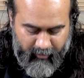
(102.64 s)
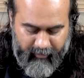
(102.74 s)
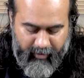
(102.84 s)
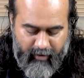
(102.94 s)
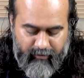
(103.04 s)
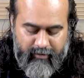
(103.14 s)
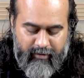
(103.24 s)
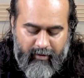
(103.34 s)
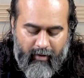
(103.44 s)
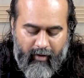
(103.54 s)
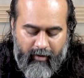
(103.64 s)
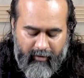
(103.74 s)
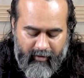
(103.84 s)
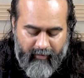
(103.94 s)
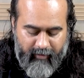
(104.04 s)
Renounce all
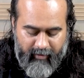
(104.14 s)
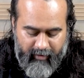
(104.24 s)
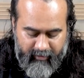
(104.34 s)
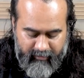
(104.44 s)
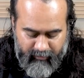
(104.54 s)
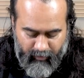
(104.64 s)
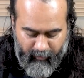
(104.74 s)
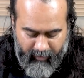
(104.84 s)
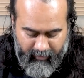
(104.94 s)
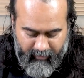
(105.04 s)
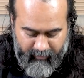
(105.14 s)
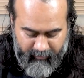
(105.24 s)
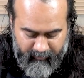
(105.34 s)
clever tricks, O mind.